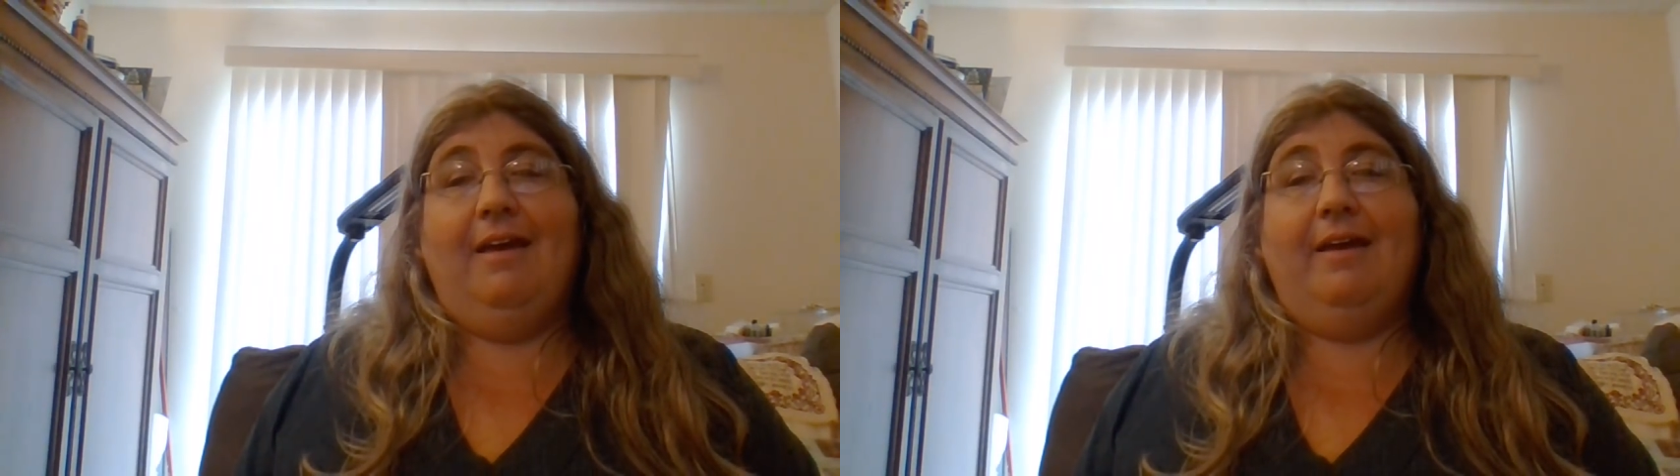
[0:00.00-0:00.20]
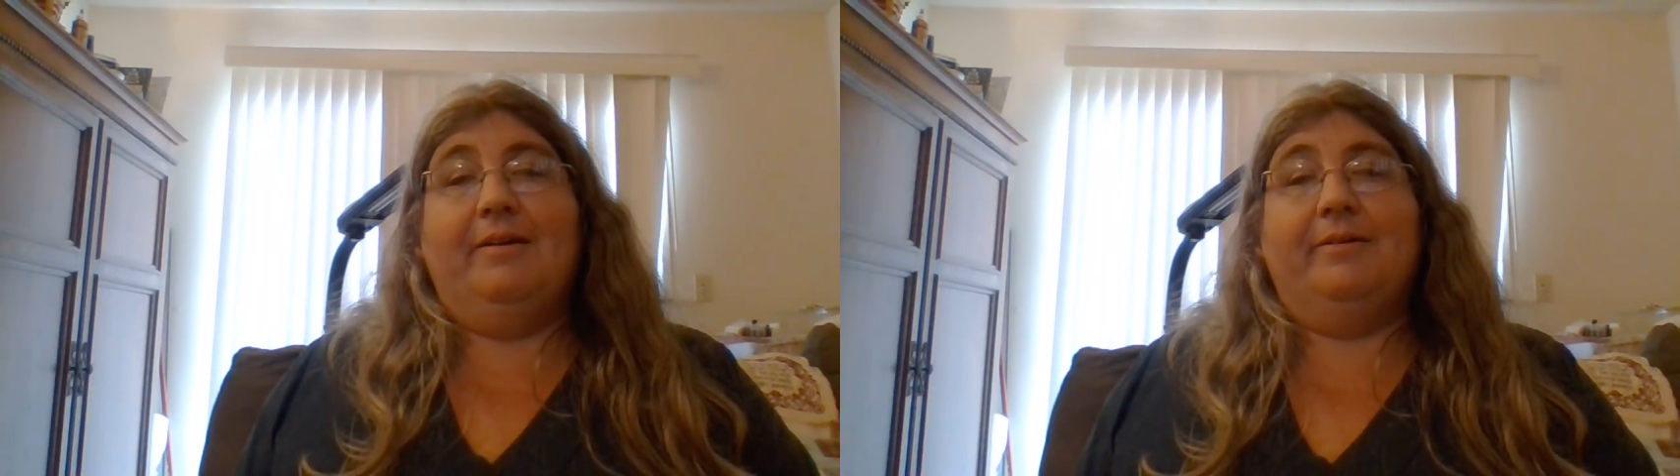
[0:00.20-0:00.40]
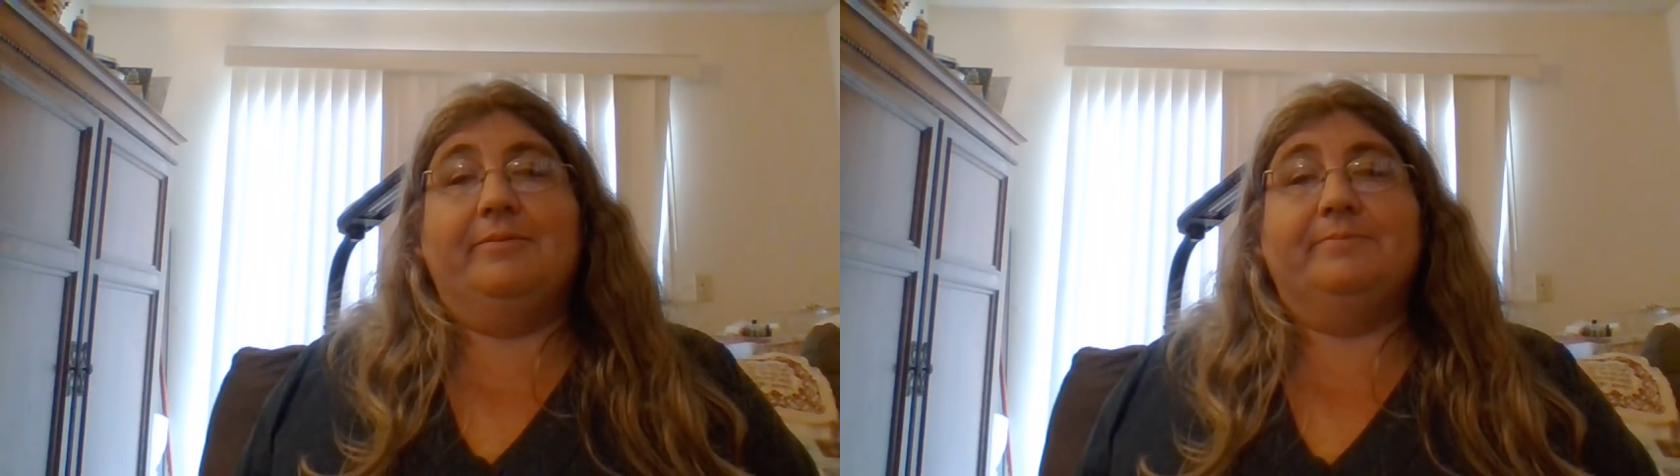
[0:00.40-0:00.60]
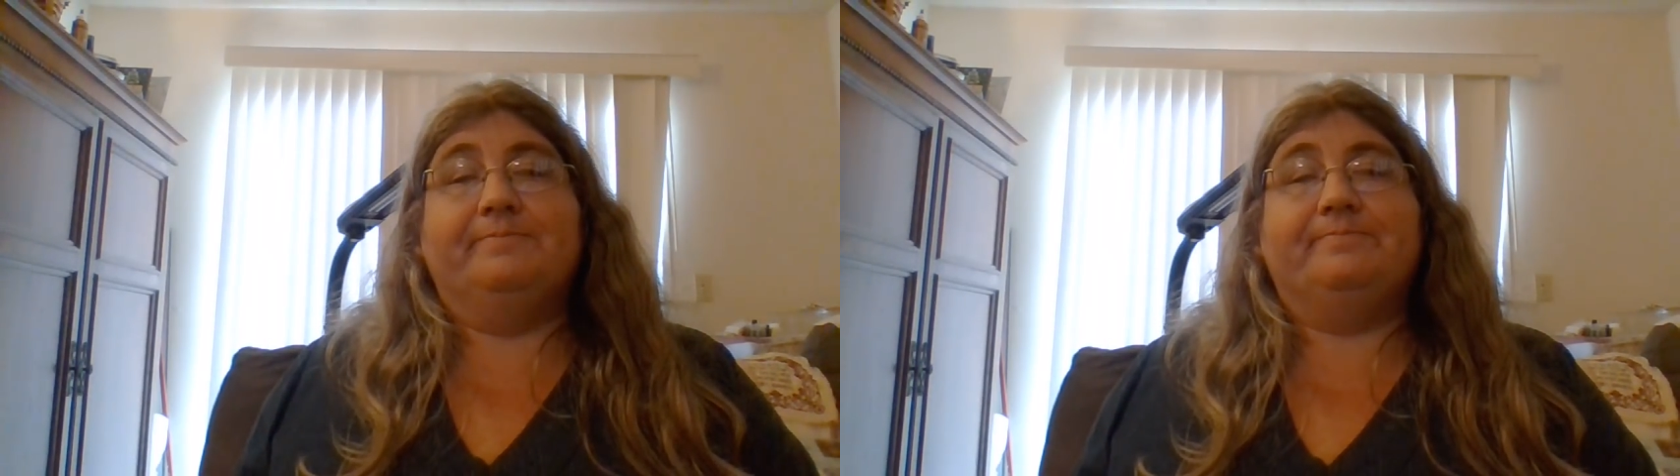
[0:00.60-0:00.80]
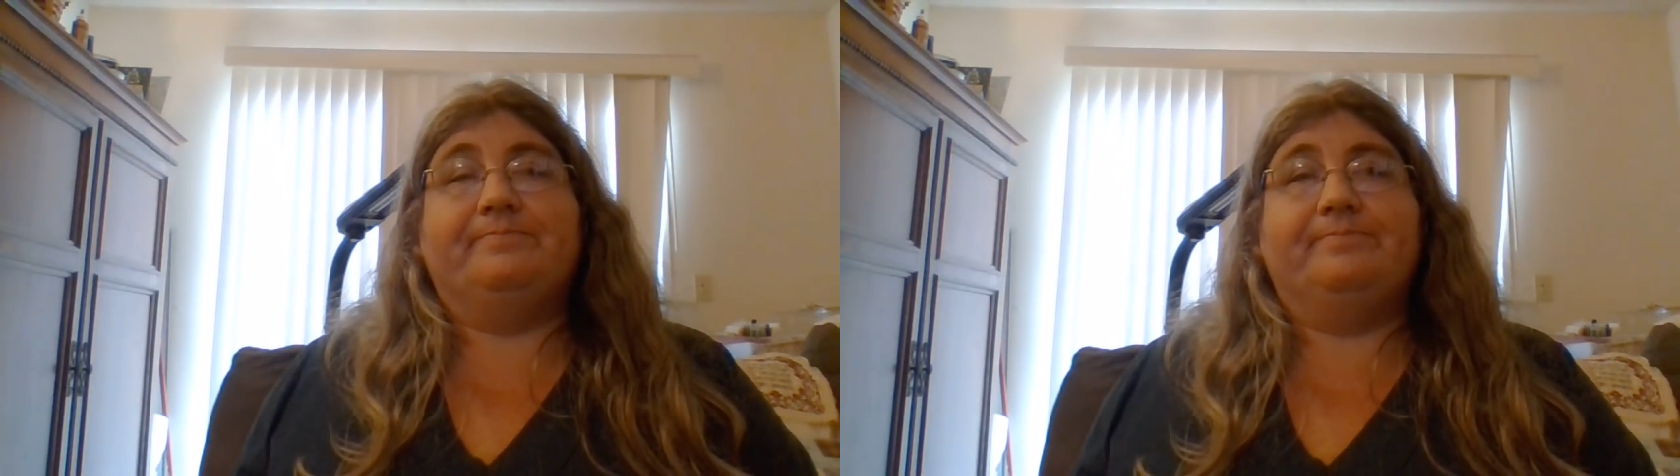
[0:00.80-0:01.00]

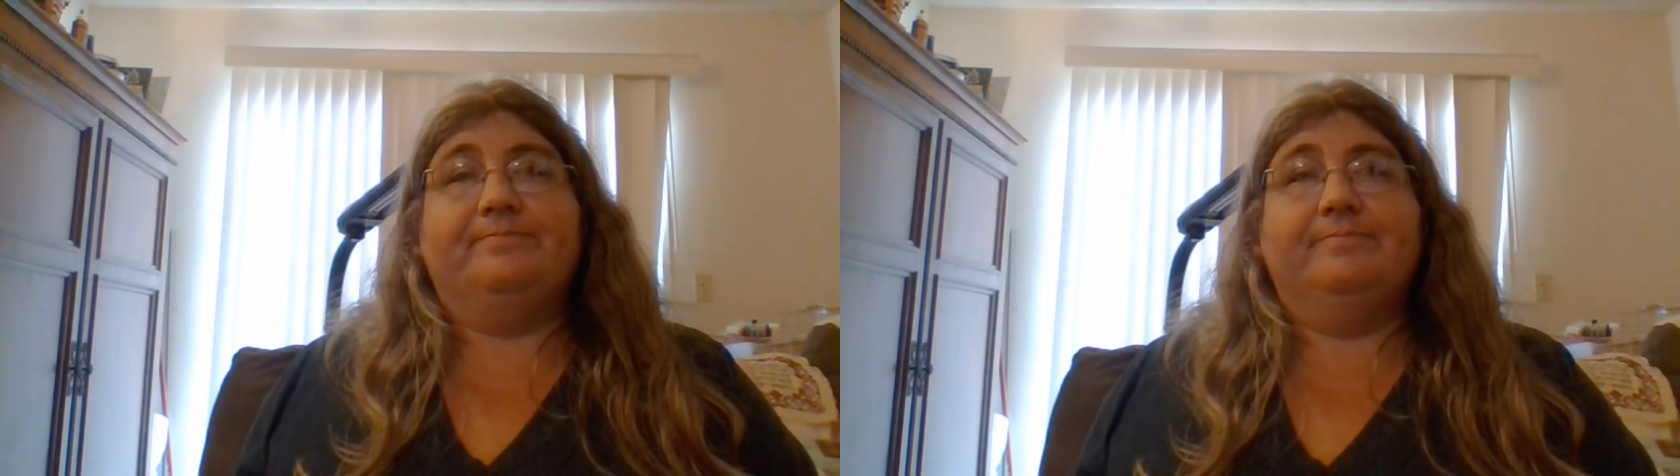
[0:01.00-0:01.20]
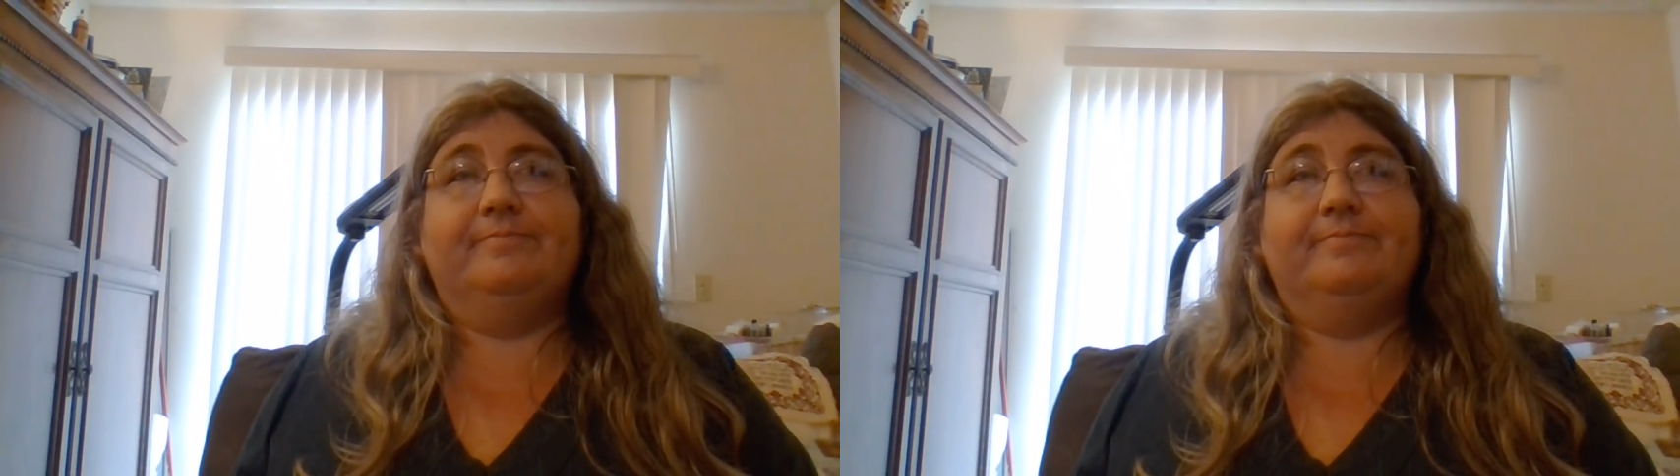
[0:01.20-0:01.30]
Gonna